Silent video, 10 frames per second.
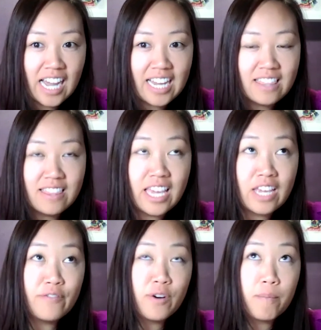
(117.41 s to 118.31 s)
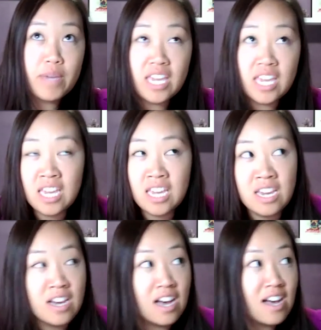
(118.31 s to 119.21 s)
I think for
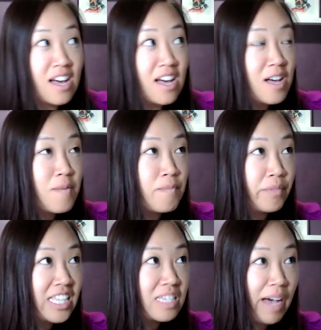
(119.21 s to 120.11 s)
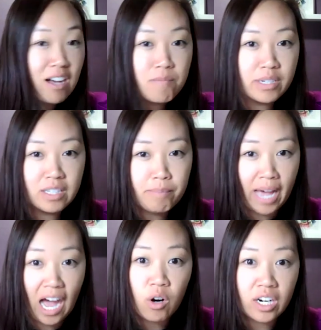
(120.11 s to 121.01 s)
me, um, it's about building
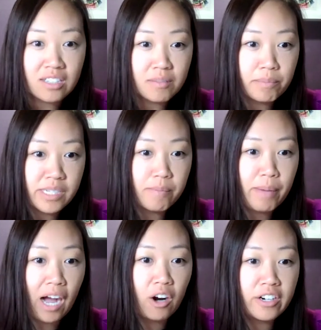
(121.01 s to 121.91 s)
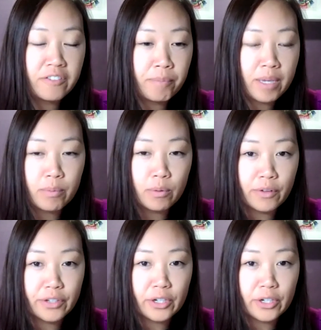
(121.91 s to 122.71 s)
power, building power of people on the